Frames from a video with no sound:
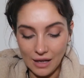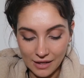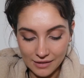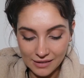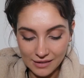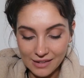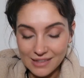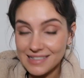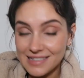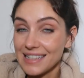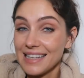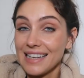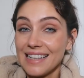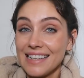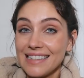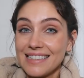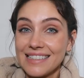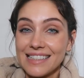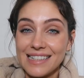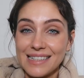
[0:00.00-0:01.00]
And that is
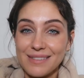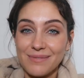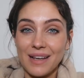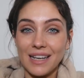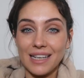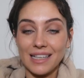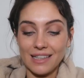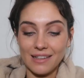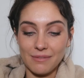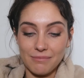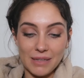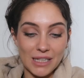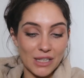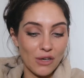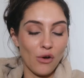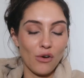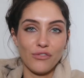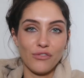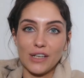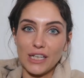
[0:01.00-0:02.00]
it. That is my mini
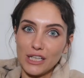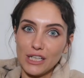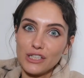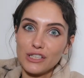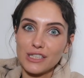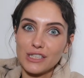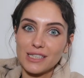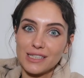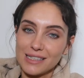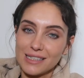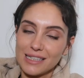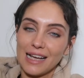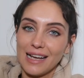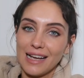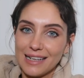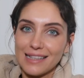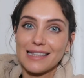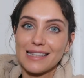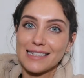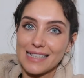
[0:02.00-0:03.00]
haul finished
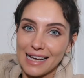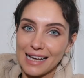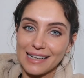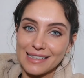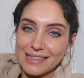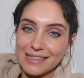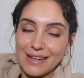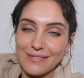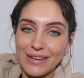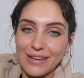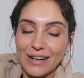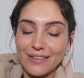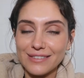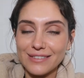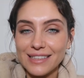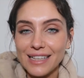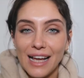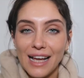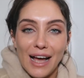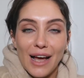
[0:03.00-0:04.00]
uh, the second time
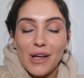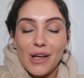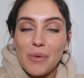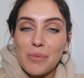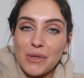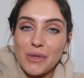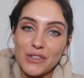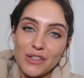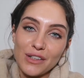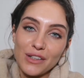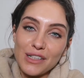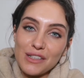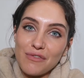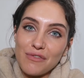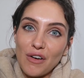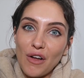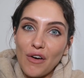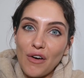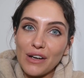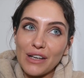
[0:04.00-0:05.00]
round. I hope you enjoyed this
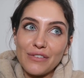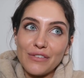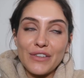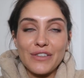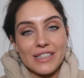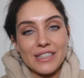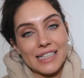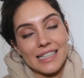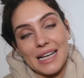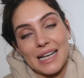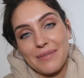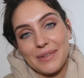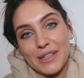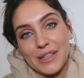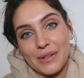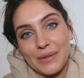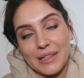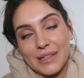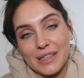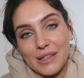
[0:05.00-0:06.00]
vlog. If you did, let me
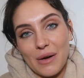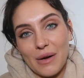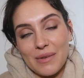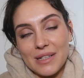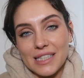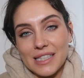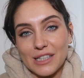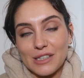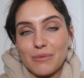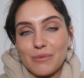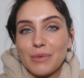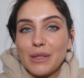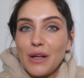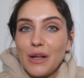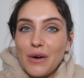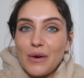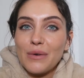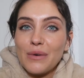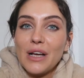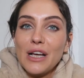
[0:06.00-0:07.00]
know in the comment section
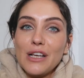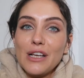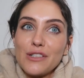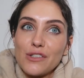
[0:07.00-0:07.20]
below.